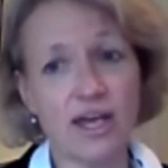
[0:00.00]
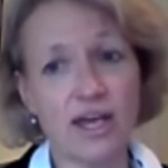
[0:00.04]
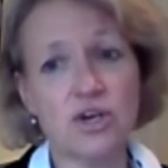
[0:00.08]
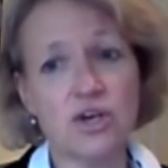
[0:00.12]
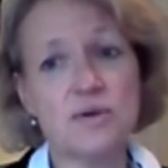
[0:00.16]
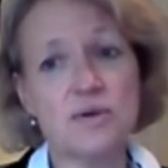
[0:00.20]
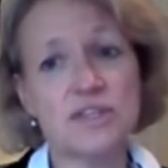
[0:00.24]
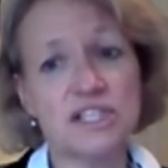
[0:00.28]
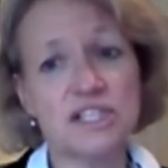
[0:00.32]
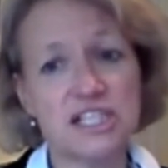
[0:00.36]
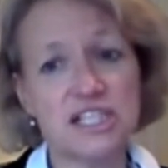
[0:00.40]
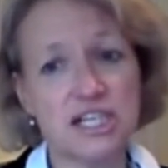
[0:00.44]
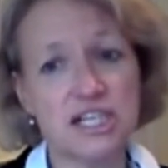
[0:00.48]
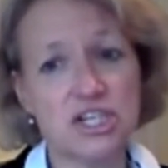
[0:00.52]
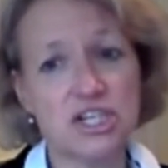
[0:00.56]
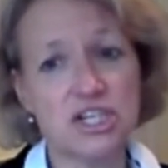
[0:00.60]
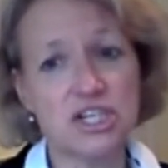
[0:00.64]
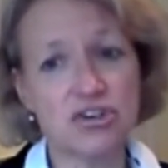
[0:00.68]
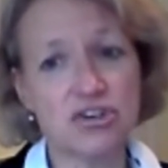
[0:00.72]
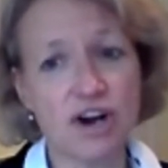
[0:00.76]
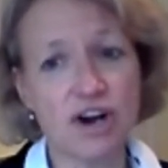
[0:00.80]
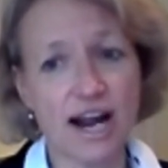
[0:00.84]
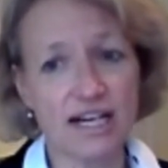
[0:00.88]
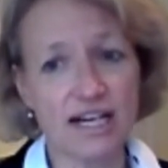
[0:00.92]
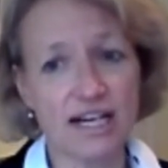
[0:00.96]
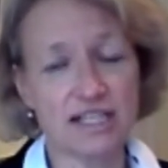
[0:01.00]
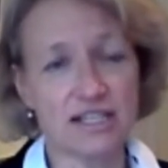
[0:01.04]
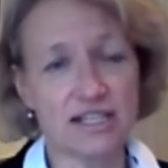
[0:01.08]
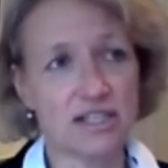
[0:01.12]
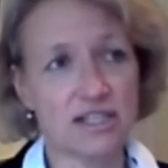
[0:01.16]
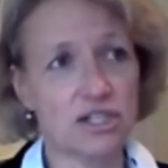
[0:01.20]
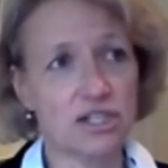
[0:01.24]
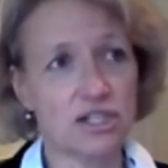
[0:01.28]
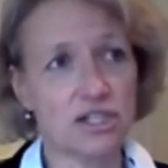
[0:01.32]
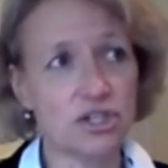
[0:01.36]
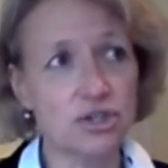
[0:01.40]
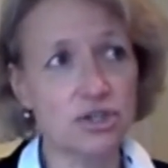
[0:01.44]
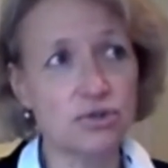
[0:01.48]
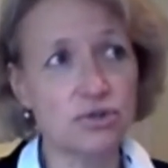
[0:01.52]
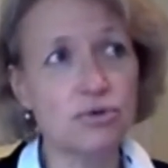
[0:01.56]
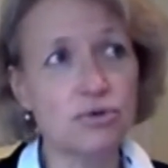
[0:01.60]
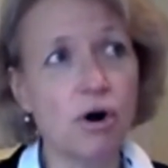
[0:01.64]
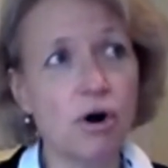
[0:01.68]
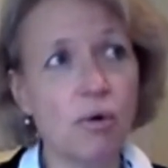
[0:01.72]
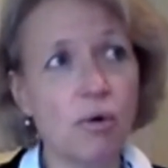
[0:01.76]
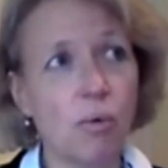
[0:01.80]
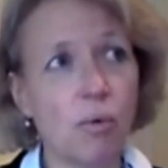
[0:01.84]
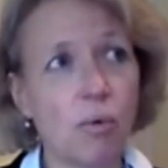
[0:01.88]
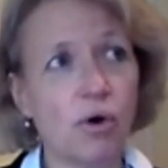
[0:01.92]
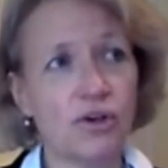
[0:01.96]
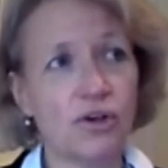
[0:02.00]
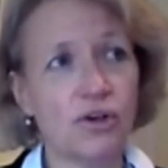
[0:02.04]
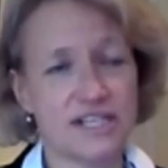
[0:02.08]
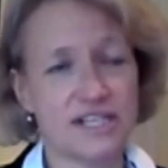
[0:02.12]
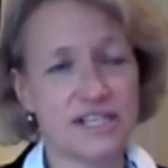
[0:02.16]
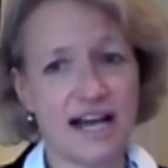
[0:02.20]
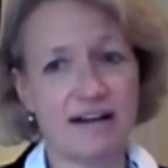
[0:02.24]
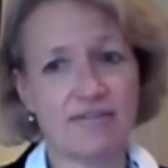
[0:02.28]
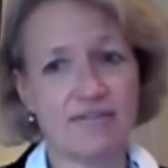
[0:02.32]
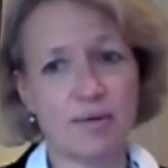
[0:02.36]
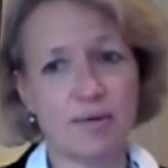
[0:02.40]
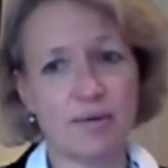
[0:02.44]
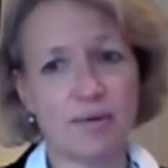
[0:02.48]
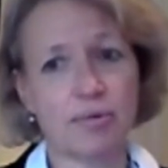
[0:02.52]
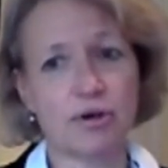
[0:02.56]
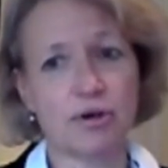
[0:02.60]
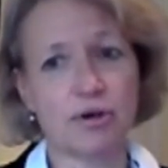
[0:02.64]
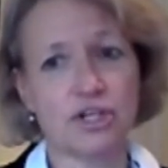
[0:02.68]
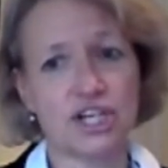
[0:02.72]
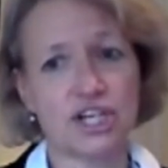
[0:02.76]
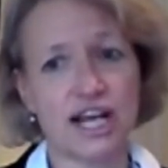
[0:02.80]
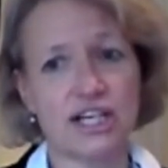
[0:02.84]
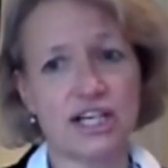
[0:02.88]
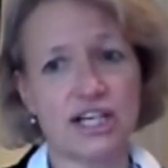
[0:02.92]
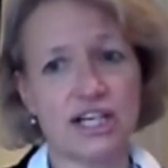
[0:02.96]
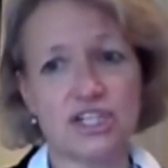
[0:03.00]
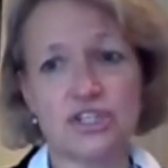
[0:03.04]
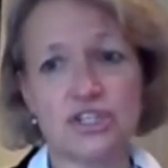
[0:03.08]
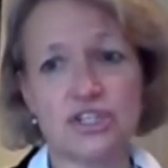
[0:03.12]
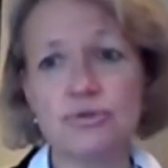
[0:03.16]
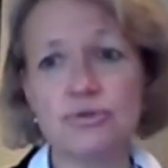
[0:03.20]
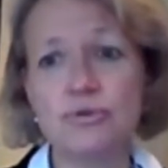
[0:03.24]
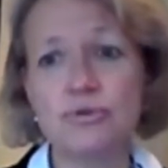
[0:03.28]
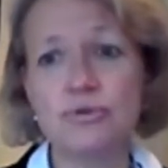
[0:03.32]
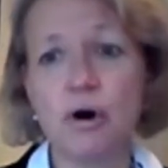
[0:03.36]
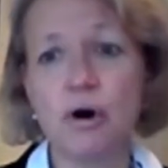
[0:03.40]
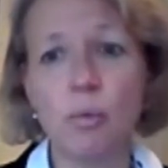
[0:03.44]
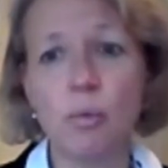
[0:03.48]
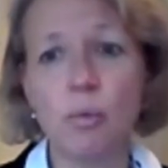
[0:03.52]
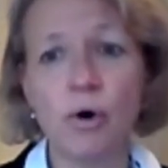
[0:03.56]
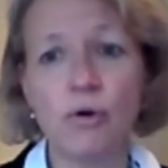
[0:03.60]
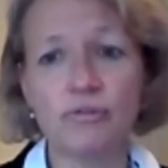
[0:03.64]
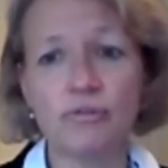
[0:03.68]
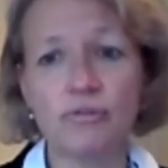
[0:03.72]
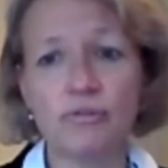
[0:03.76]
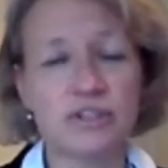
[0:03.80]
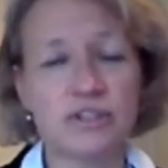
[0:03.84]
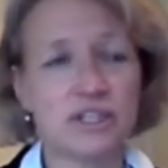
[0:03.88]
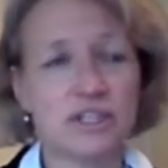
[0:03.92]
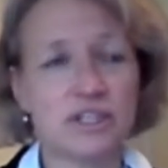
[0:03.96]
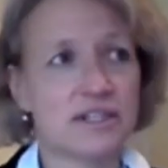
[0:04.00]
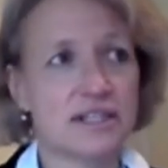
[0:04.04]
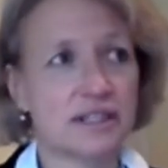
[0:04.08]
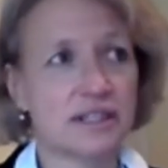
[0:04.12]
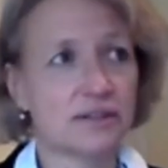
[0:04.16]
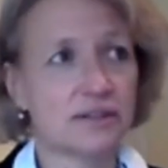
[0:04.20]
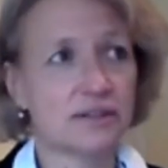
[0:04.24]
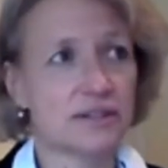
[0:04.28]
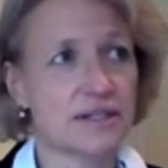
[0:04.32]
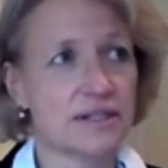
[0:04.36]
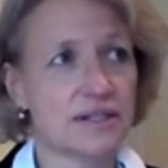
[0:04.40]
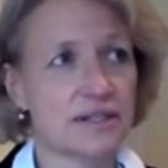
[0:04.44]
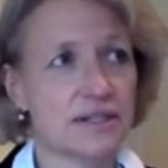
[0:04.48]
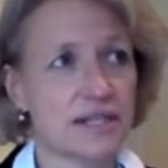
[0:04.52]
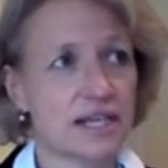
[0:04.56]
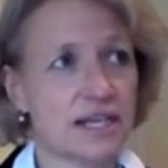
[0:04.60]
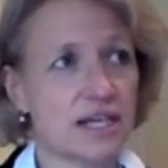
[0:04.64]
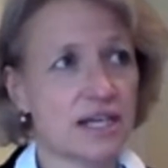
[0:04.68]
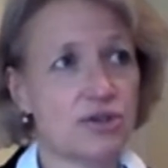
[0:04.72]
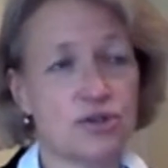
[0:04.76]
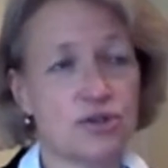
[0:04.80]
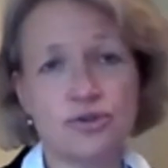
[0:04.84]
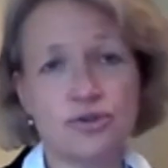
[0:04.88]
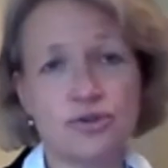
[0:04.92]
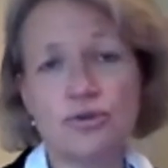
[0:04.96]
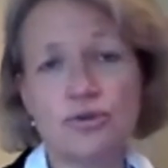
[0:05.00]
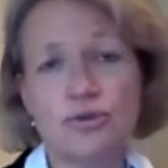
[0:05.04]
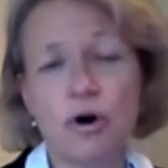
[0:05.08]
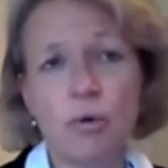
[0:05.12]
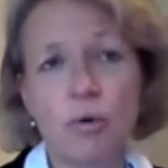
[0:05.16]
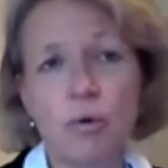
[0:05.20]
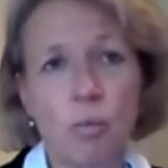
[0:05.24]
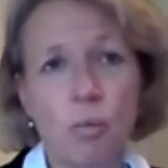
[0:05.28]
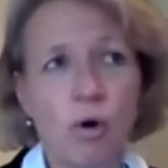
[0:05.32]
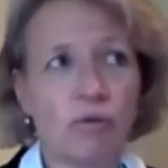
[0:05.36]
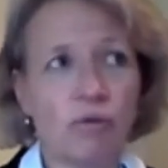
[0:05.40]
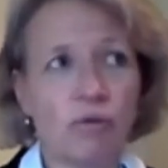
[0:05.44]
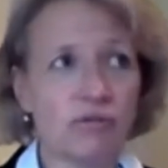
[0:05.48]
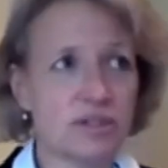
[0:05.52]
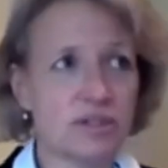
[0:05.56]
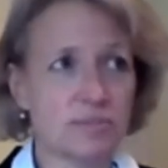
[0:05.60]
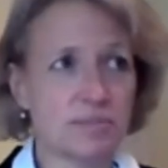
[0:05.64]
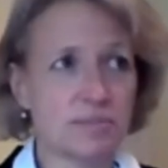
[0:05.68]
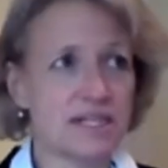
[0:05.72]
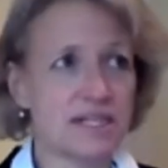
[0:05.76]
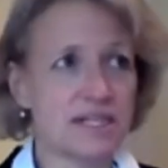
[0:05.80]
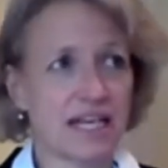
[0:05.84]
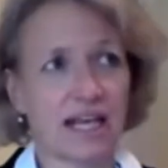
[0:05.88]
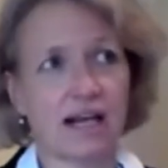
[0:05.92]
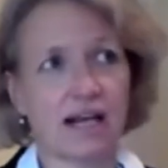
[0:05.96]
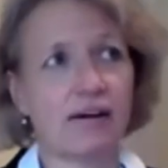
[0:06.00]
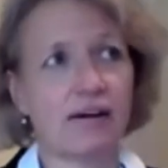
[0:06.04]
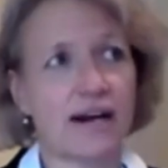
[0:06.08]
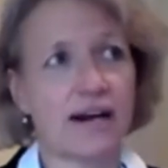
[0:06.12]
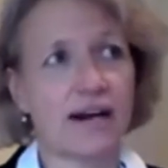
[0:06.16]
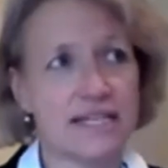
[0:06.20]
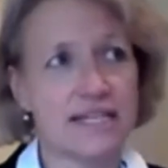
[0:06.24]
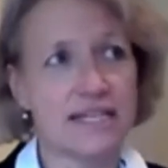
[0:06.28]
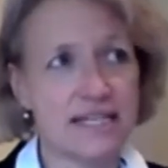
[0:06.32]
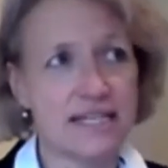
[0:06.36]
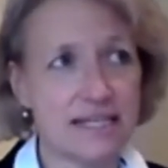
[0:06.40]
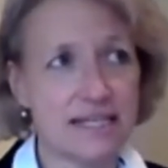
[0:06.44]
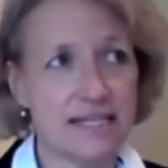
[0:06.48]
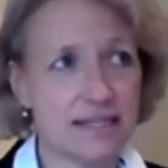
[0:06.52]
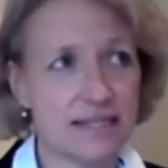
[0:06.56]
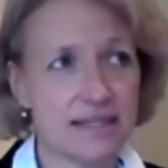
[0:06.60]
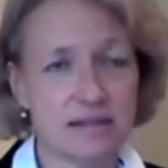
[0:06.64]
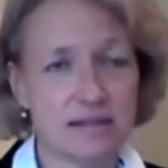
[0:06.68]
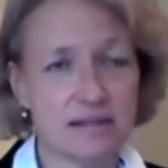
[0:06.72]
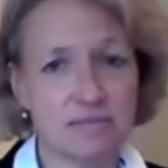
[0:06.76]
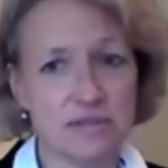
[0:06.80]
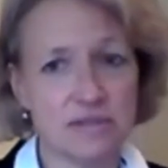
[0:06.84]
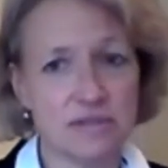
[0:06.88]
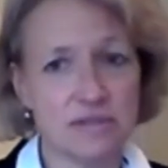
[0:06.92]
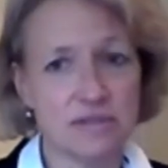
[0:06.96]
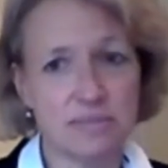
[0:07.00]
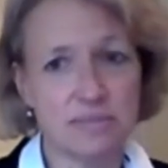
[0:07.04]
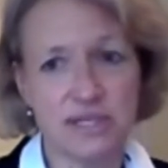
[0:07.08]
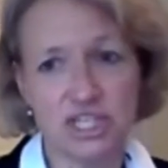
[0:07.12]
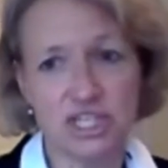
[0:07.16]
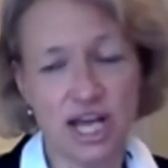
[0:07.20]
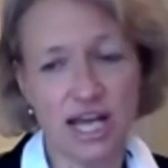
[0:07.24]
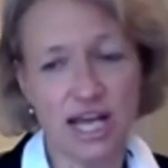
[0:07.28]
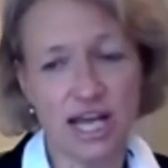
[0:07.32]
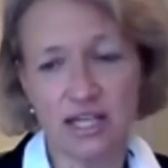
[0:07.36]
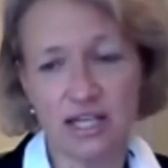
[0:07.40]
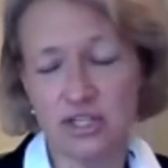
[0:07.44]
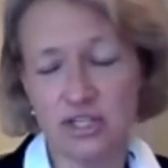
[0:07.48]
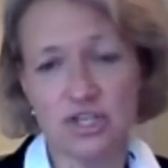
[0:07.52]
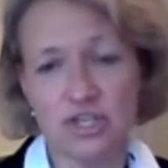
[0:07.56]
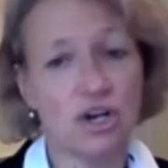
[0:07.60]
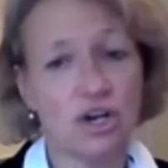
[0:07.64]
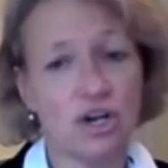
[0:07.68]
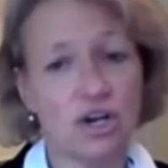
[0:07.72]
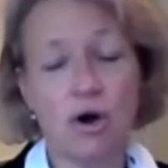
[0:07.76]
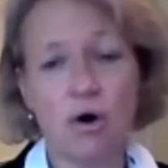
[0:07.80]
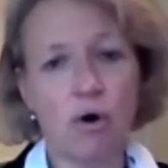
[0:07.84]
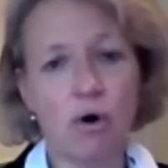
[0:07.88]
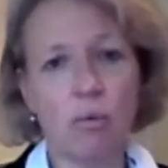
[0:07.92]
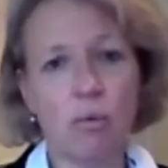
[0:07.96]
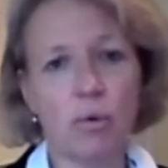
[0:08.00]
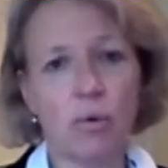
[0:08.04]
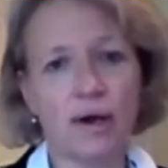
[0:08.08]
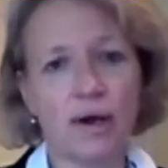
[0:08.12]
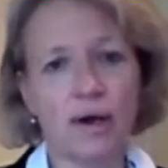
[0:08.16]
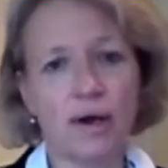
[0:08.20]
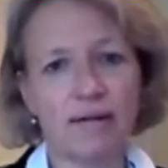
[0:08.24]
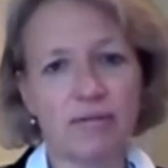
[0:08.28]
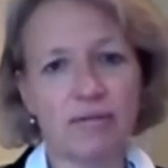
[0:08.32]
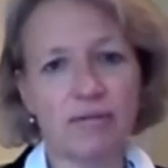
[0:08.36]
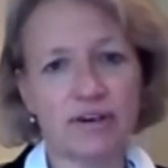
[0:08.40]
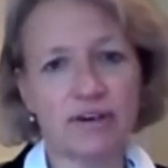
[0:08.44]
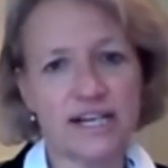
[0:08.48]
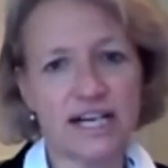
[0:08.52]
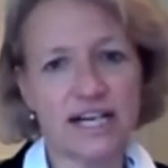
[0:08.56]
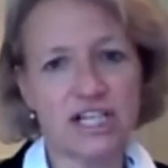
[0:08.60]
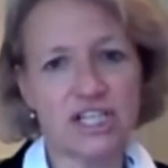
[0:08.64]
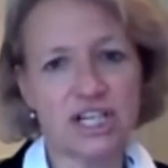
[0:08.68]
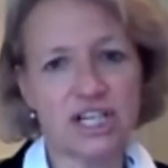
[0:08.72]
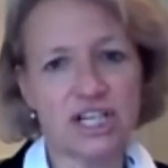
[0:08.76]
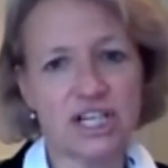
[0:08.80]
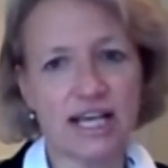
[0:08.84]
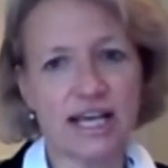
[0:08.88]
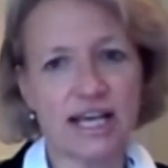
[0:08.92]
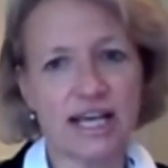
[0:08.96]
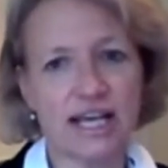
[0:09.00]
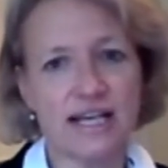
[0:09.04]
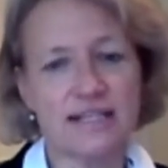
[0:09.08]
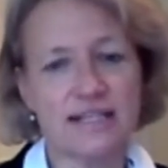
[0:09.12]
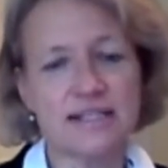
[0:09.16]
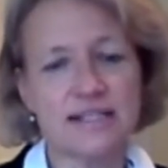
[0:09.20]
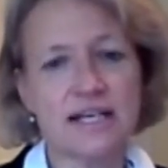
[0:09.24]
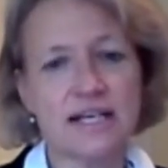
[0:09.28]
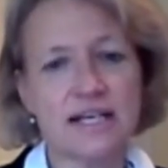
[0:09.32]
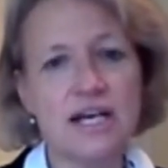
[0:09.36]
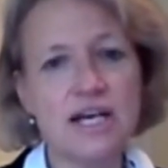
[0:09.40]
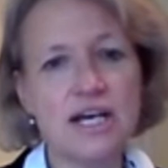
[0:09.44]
Who are the detractors that do not want to have the project, do not want consultants in, do not want a particular IT system to be changed, or whatever it actually is.